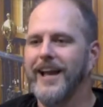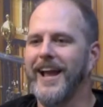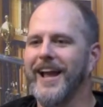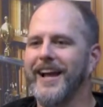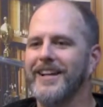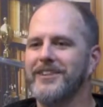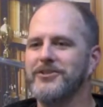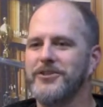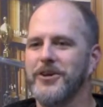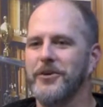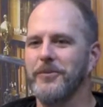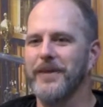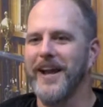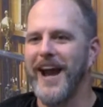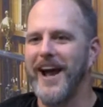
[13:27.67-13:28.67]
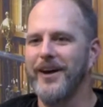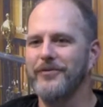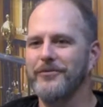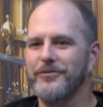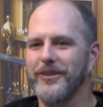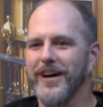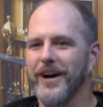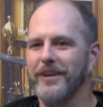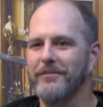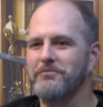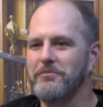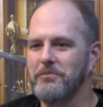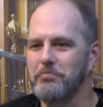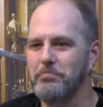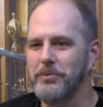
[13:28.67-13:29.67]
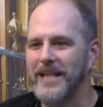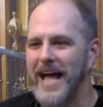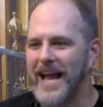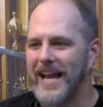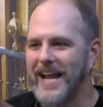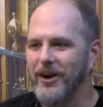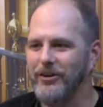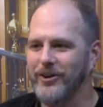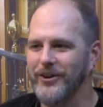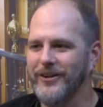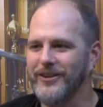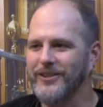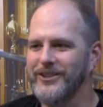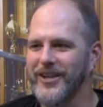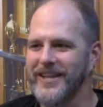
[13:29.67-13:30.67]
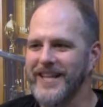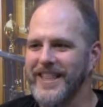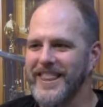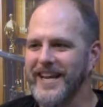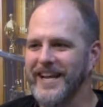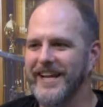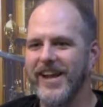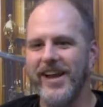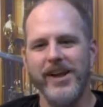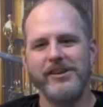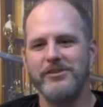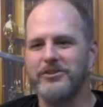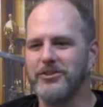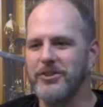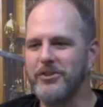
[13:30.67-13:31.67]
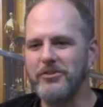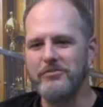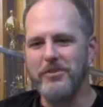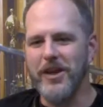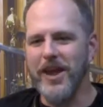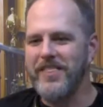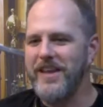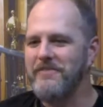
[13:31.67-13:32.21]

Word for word: and so we have um, blackout curtains on the thing. Gotcha. So they, and they